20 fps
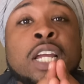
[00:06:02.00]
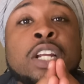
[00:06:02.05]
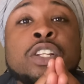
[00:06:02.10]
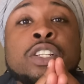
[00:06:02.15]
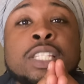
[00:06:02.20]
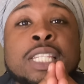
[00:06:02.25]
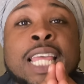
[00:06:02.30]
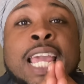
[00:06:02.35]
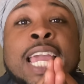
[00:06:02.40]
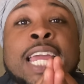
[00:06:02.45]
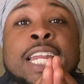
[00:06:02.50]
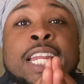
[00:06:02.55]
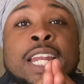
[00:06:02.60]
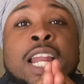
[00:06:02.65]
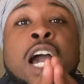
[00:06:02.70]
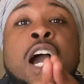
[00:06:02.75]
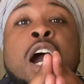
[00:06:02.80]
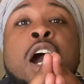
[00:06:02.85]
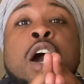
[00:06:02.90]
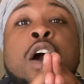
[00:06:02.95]
understanding
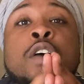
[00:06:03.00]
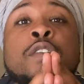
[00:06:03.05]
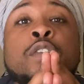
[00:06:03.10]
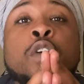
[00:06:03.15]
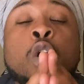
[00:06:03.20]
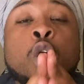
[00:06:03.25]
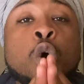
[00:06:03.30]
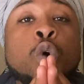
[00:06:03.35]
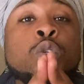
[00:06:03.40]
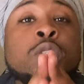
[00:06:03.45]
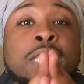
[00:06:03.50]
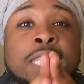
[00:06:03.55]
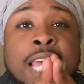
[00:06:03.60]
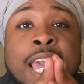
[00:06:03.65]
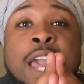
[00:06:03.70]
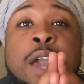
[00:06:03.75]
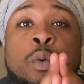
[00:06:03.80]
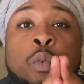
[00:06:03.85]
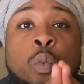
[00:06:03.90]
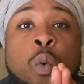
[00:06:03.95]
of who
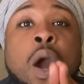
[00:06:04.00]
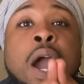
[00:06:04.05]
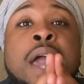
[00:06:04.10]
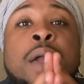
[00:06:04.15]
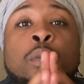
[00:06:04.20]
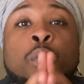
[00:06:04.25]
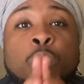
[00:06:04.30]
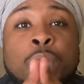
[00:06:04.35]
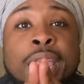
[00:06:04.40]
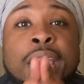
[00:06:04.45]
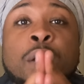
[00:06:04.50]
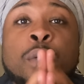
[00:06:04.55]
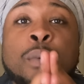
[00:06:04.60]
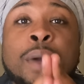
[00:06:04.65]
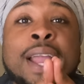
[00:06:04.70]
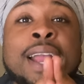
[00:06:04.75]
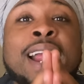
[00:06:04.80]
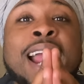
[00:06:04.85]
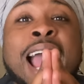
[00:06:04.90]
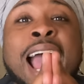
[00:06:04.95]
said what, when,
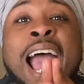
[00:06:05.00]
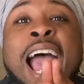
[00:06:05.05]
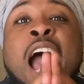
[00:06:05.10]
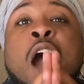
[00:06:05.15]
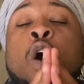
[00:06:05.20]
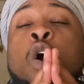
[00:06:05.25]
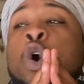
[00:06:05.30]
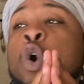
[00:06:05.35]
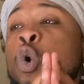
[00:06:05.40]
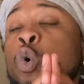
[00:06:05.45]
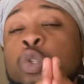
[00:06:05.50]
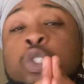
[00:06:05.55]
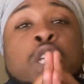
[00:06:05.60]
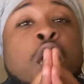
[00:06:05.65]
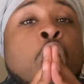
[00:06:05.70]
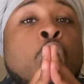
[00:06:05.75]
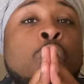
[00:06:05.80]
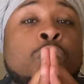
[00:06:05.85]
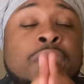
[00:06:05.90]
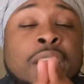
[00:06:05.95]
where, and how. Who
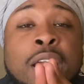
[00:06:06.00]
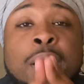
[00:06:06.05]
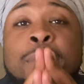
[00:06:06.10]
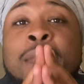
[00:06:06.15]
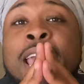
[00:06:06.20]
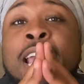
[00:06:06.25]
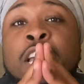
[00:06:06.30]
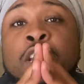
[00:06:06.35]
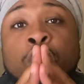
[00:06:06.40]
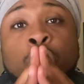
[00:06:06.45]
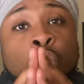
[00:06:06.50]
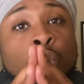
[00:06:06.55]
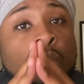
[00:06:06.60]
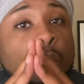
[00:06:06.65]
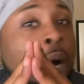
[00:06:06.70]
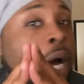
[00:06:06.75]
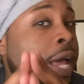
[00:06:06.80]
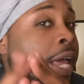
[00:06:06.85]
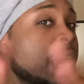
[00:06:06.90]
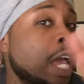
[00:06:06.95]
told them they could do
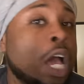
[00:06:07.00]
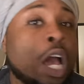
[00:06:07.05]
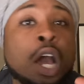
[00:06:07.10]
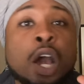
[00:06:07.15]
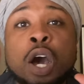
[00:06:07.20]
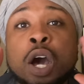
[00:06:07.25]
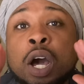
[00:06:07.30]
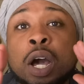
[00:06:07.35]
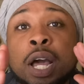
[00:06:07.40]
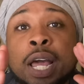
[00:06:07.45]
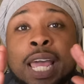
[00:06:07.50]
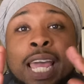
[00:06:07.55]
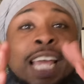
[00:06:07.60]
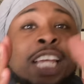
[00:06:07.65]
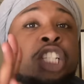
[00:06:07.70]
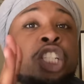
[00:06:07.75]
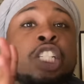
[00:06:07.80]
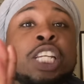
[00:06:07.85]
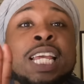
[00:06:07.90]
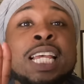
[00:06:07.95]
what?
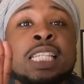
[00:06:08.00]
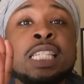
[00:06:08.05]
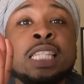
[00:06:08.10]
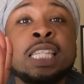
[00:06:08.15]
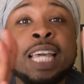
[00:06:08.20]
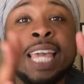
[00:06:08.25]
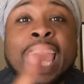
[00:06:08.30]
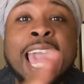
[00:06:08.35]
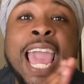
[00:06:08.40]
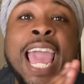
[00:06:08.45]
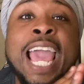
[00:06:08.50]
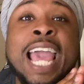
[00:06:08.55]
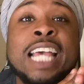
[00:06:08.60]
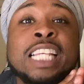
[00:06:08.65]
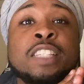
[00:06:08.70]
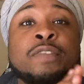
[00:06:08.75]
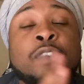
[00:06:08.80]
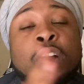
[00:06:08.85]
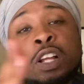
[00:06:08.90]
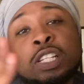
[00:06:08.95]
It's just the
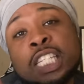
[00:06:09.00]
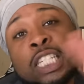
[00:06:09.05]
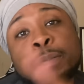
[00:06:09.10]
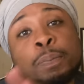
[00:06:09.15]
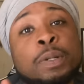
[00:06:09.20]
cast versus